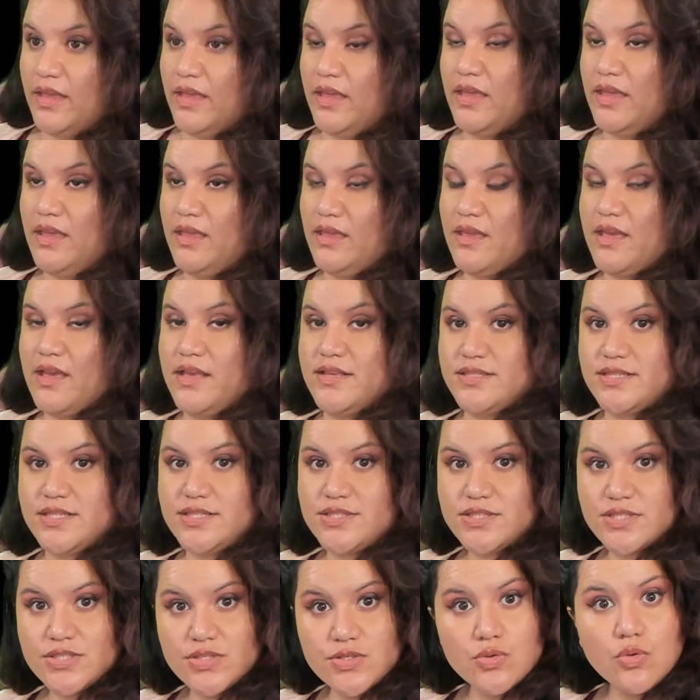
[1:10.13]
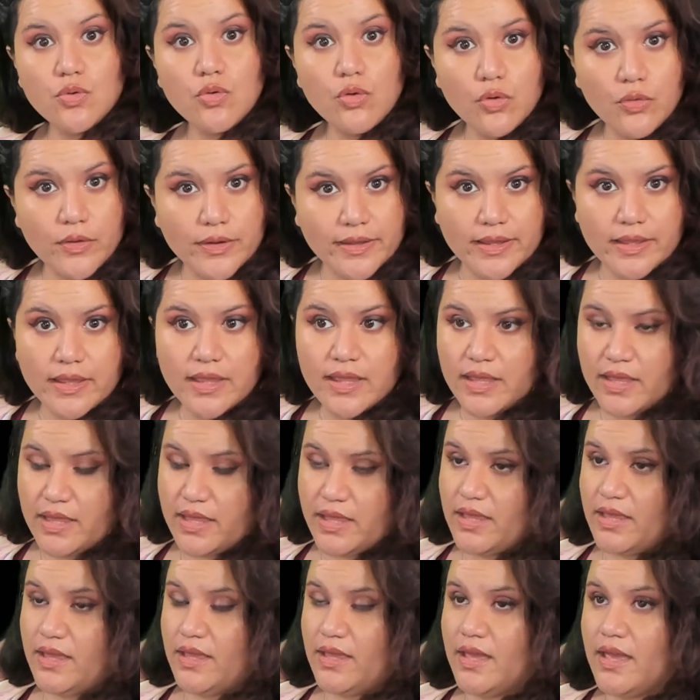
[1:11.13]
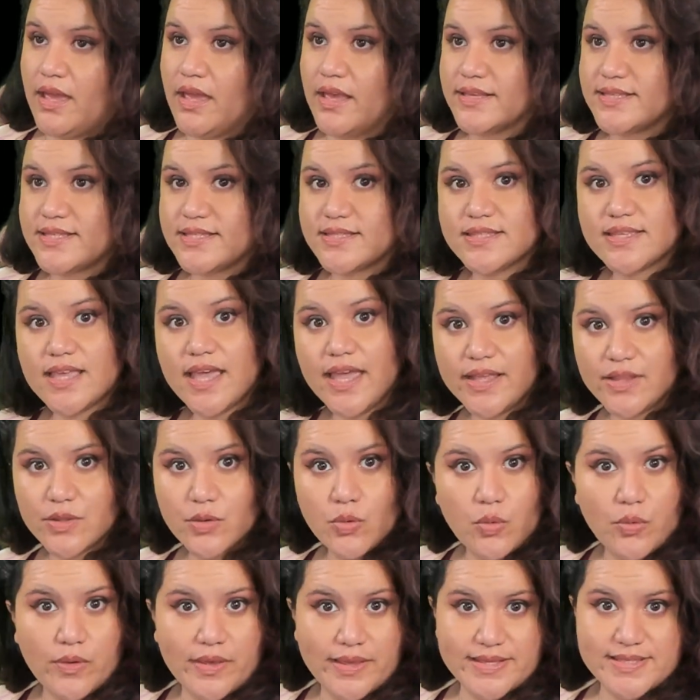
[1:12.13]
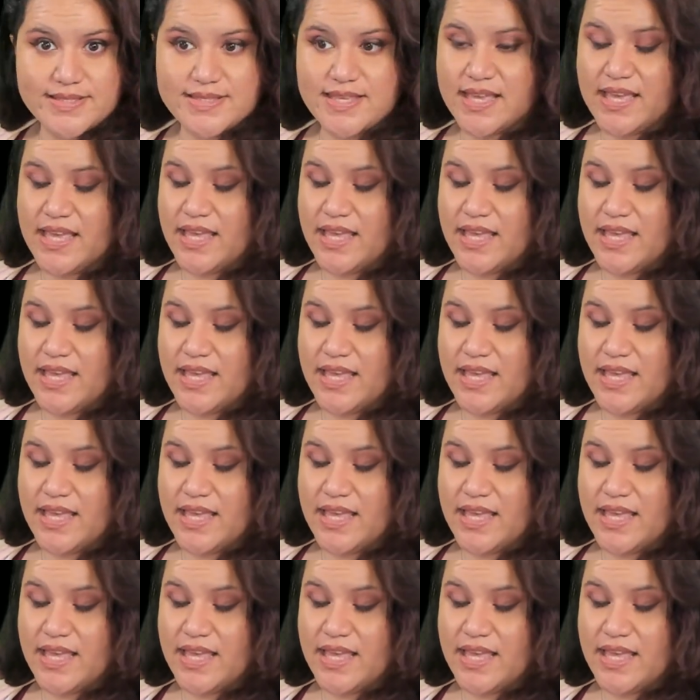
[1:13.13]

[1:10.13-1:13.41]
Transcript: It has a story. It has side quests.